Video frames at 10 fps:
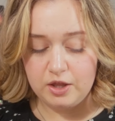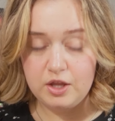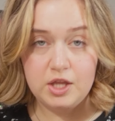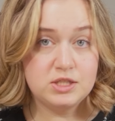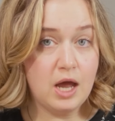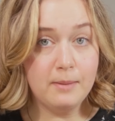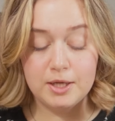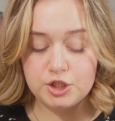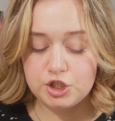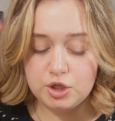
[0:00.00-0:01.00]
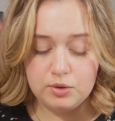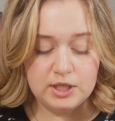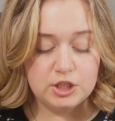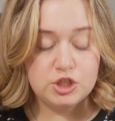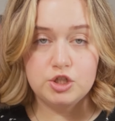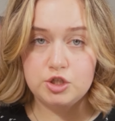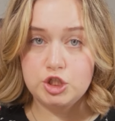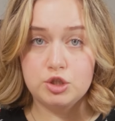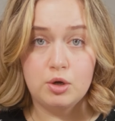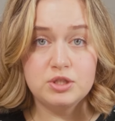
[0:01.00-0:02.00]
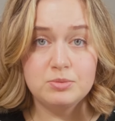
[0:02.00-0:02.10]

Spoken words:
There's not much to it. Just throw some